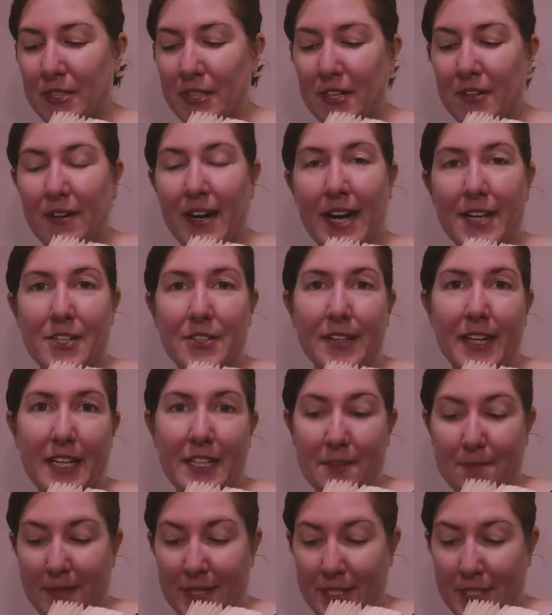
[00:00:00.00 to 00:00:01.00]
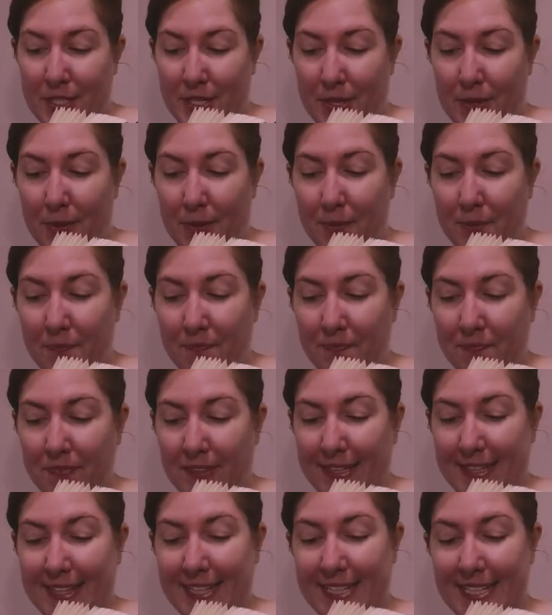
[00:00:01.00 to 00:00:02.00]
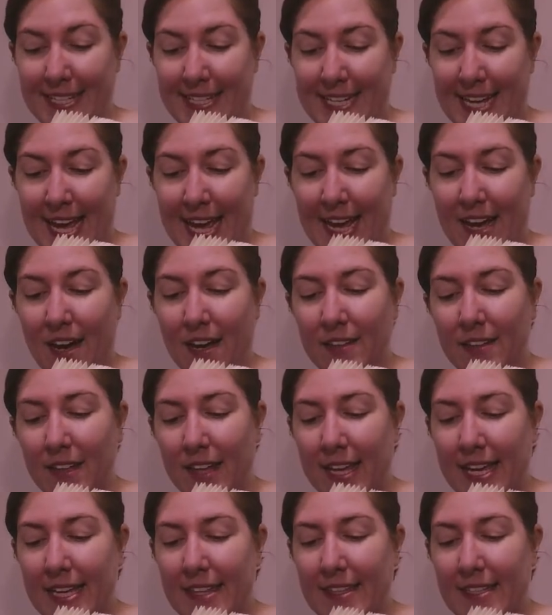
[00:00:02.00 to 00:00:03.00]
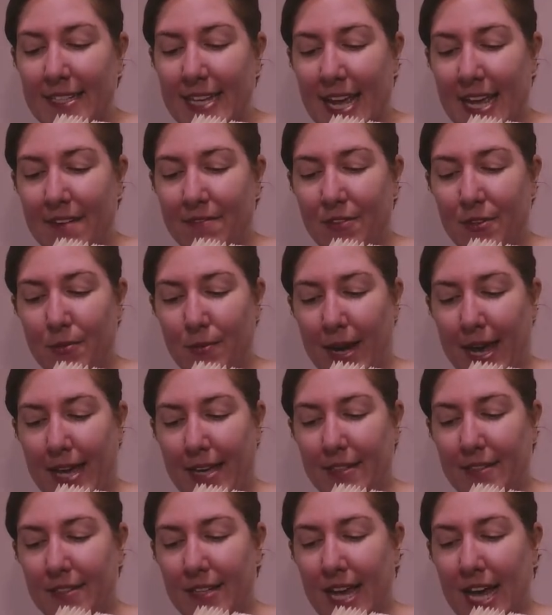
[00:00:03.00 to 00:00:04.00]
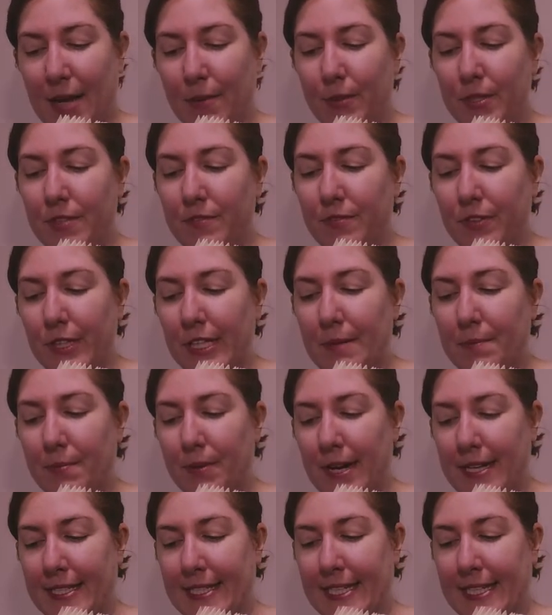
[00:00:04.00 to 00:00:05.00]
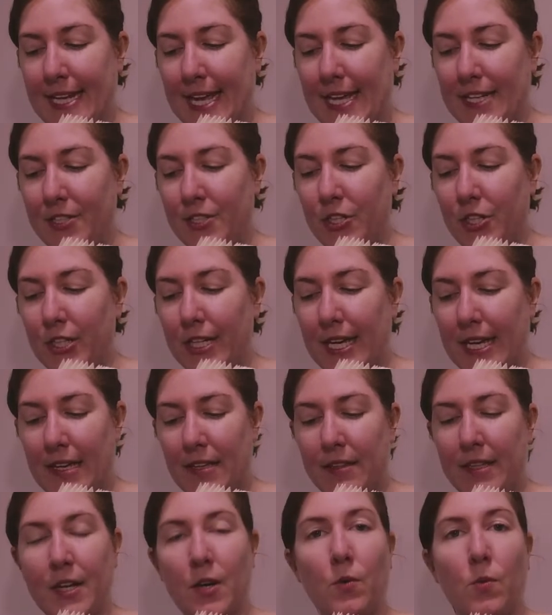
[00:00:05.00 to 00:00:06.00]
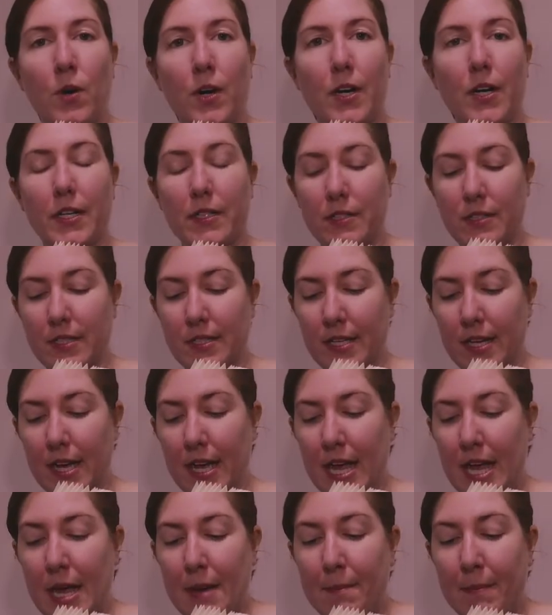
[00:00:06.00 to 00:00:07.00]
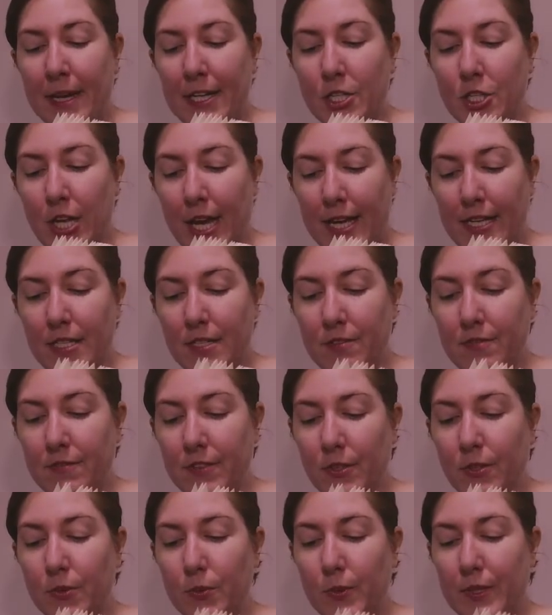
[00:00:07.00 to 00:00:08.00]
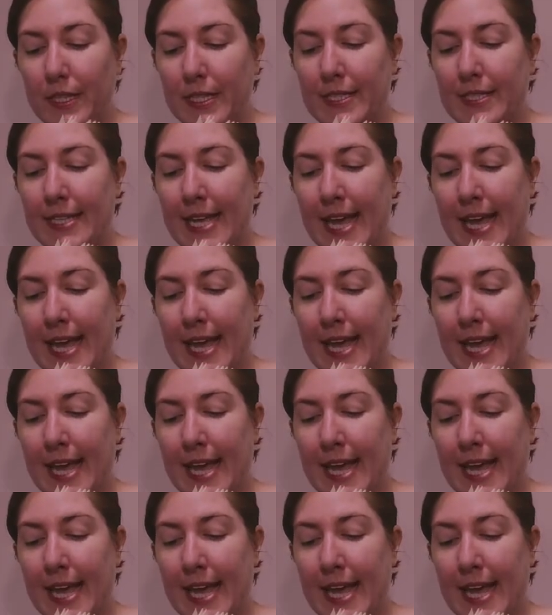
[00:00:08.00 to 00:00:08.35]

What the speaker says: congratulated me too. This day, unlike the day of the race, I was fully present and took in their words. My chest filled and the